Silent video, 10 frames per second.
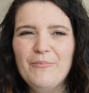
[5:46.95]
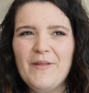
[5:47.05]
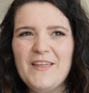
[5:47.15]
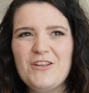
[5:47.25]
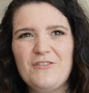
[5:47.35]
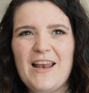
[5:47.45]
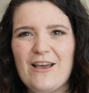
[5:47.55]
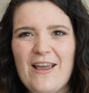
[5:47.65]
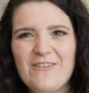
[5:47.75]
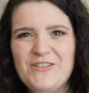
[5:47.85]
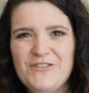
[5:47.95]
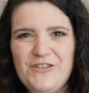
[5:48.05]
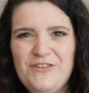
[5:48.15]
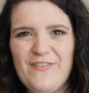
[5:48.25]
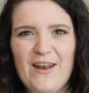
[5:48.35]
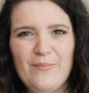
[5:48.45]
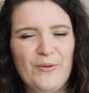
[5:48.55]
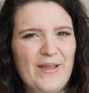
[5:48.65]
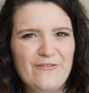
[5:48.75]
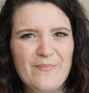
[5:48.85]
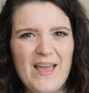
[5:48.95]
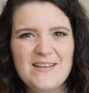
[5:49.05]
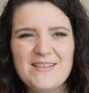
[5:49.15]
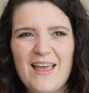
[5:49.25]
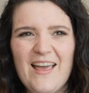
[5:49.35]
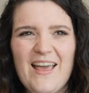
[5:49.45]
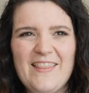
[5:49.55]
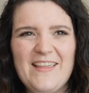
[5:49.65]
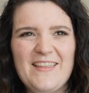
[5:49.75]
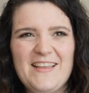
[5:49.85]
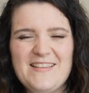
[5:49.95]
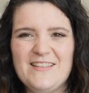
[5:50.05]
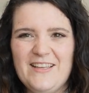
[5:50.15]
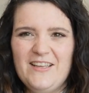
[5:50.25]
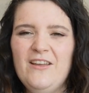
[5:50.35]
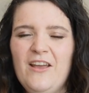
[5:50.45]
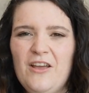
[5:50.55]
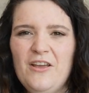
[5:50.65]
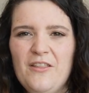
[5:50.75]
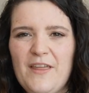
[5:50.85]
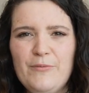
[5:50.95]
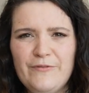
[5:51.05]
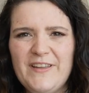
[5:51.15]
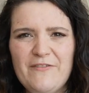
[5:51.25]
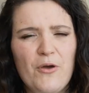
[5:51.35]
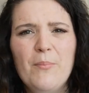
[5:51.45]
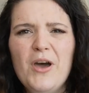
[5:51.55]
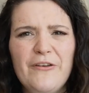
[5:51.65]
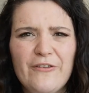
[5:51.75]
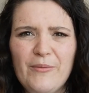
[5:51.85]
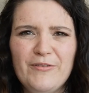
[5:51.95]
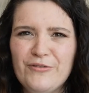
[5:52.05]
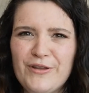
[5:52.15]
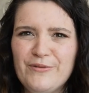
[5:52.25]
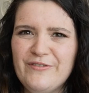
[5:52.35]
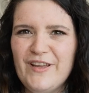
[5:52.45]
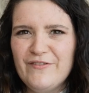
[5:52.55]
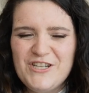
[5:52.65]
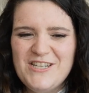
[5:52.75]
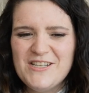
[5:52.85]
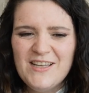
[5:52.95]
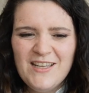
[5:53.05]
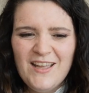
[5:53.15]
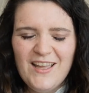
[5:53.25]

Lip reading: They don't allow characters to develop away from that, and they think it's like they will forgive a murderer before they will forgive a cheater,